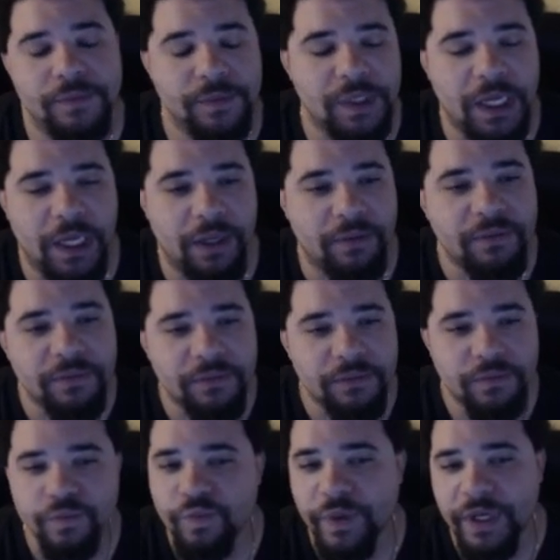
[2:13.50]
like
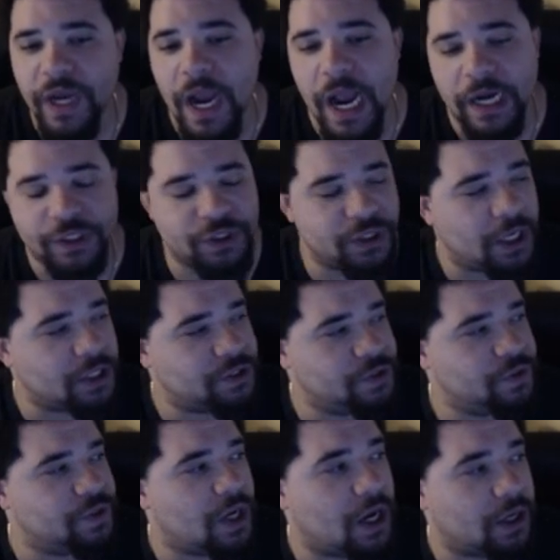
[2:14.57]
we got actually got to
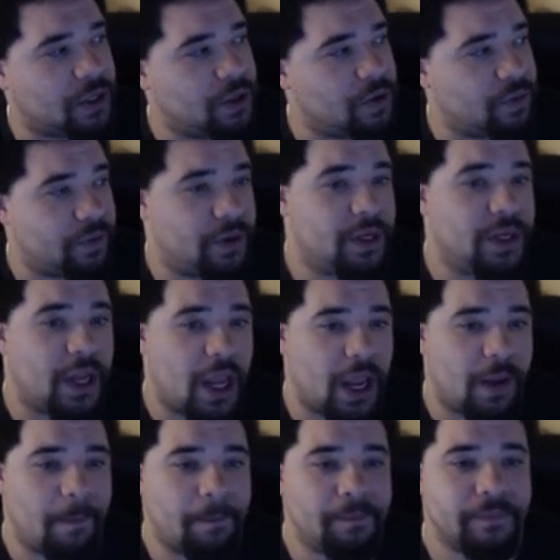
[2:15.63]
use Hakuno in
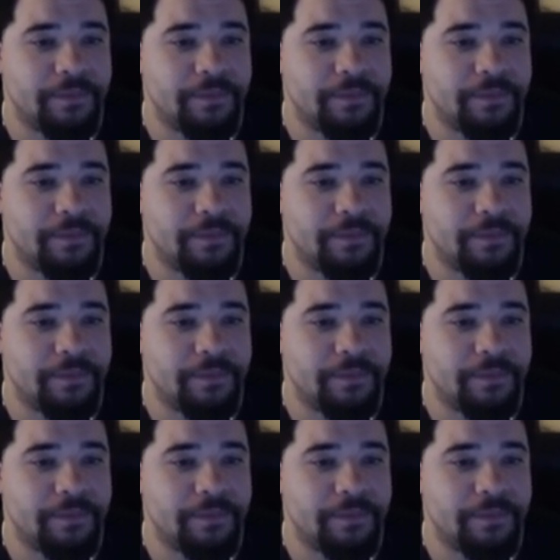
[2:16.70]
game.